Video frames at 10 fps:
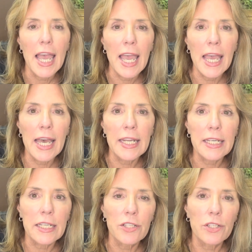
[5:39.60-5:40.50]
And
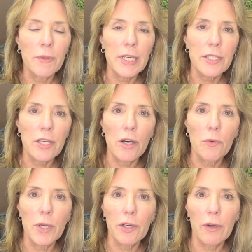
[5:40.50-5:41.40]
in doing so,
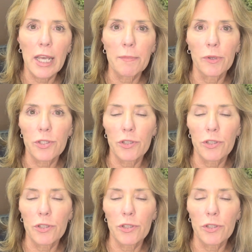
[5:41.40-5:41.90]
we are able